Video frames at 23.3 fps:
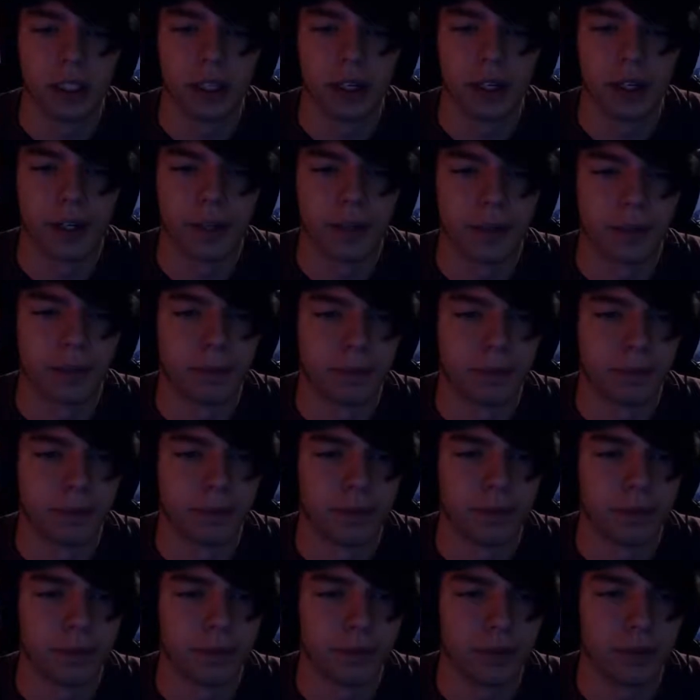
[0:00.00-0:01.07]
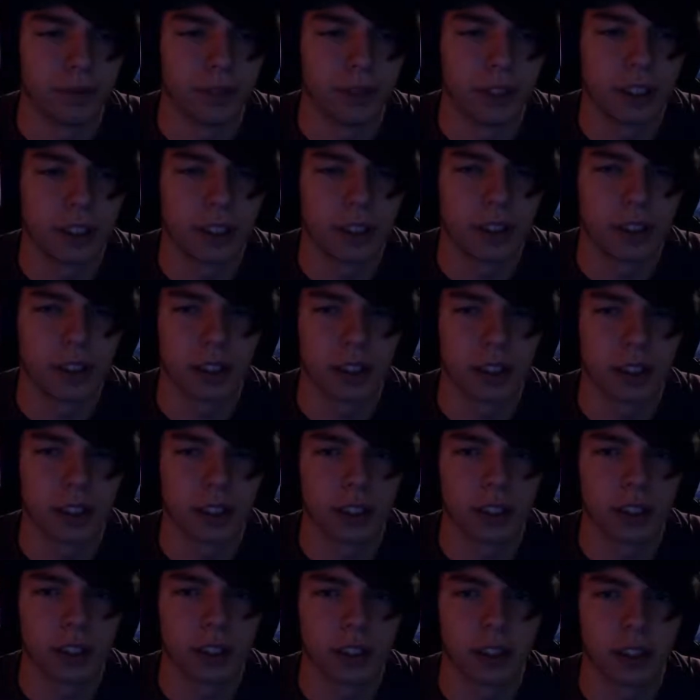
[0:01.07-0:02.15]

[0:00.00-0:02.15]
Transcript: Um, this is a